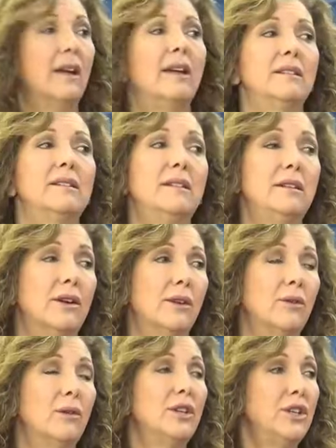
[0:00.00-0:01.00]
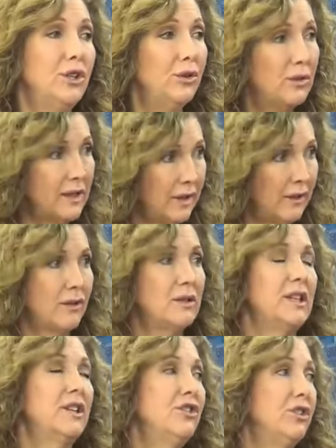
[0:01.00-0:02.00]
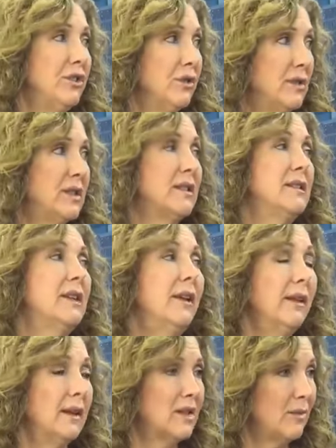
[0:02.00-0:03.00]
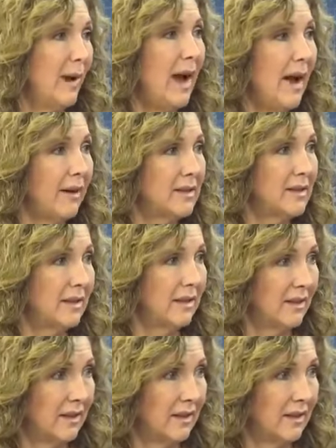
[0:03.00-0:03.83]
and you know using those issues to still expect